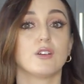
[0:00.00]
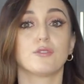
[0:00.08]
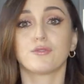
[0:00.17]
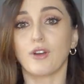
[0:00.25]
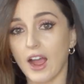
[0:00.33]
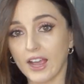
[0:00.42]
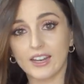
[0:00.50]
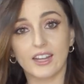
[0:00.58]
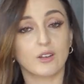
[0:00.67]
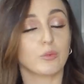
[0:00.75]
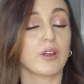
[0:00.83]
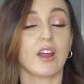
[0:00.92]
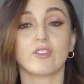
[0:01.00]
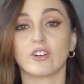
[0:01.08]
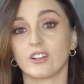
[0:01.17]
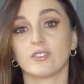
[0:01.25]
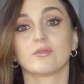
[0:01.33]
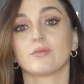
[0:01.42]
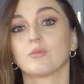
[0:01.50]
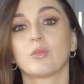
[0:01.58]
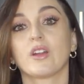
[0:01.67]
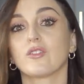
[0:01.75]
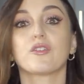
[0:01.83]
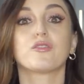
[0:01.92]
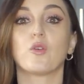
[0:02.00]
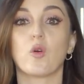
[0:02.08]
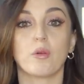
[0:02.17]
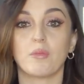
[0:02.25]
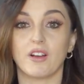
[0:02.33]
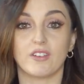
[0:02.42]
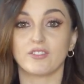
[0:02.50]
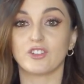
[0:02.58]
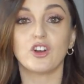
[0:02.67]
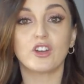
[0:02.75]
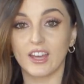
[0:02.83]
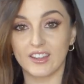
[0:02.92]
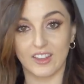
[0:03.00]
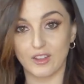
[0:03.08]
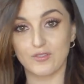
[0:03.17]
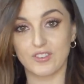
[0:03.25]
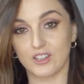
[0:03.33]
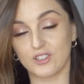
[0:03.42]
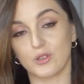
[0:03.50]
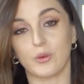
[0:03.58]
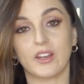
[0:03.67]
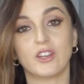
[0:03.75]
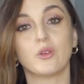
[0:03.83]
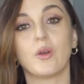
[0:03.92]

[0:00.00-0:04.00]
fried it, whatever form of cooking that you've done to it,